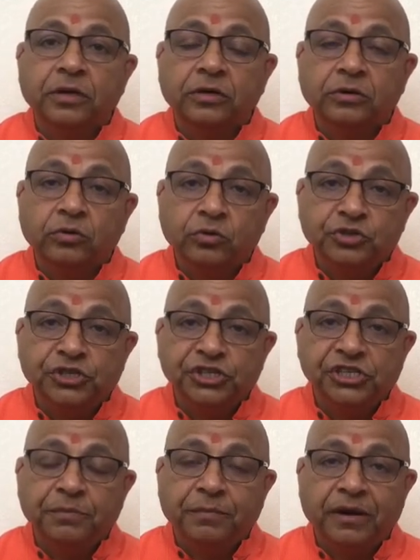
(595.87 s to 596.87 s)
Guru
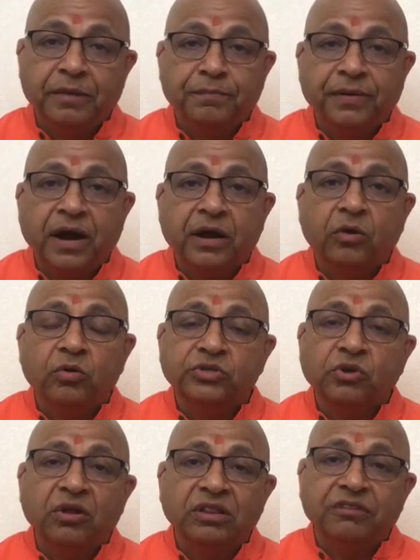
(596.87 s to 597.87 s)
Shishya parampara goes
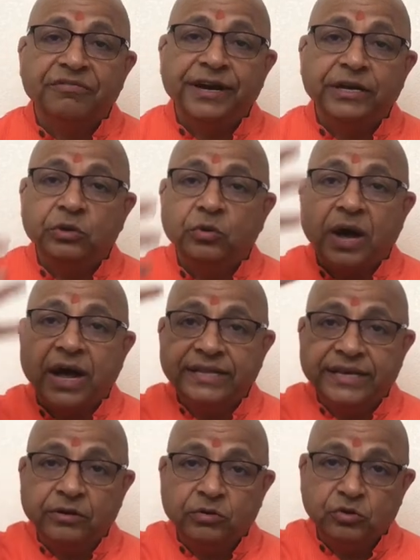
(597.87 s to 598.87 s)
all the way to
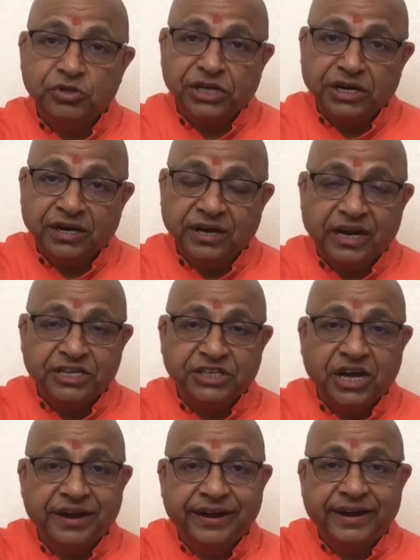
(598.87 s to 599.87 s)
Adi Guru
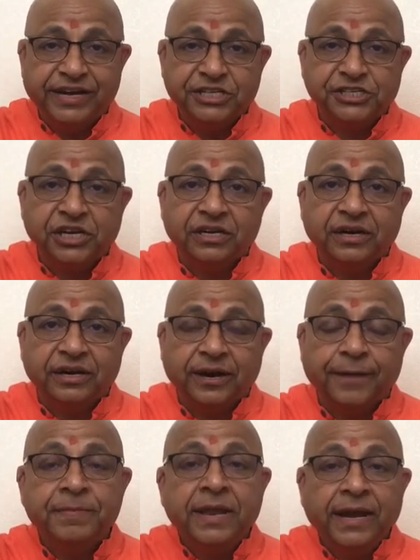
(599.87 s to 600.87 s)
Shankaracharya and Shankara,
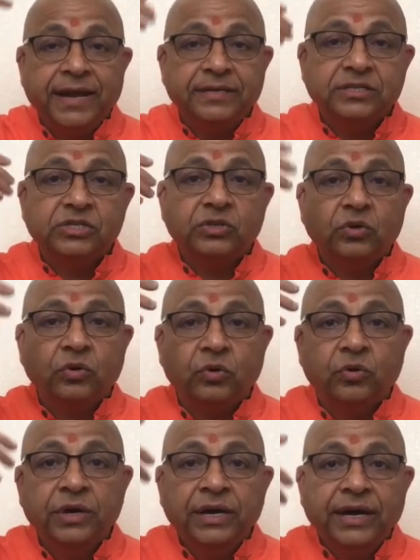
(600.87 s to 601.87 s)
and
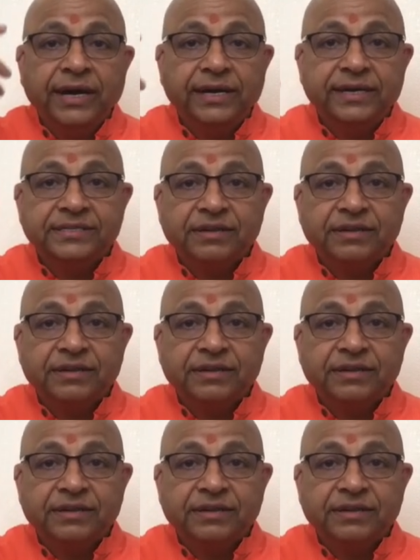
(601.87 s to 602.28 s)
so it is a